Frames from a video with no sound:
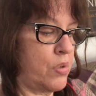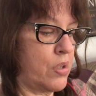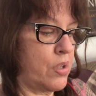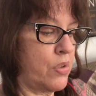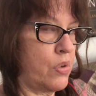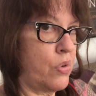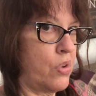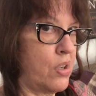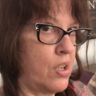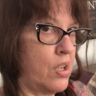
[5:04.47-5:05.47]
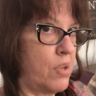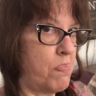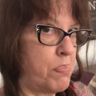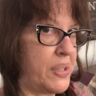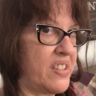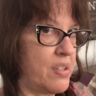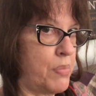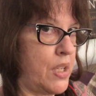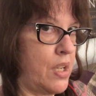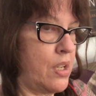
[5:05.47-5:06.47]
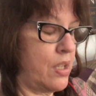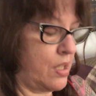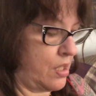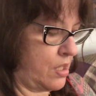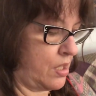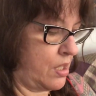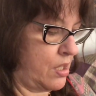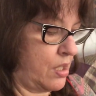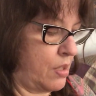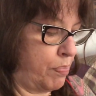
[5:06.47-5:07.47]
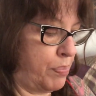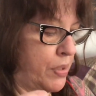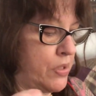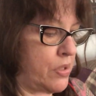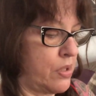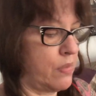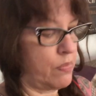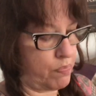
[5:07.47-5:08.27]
walk in the door. Bust me. Bust it.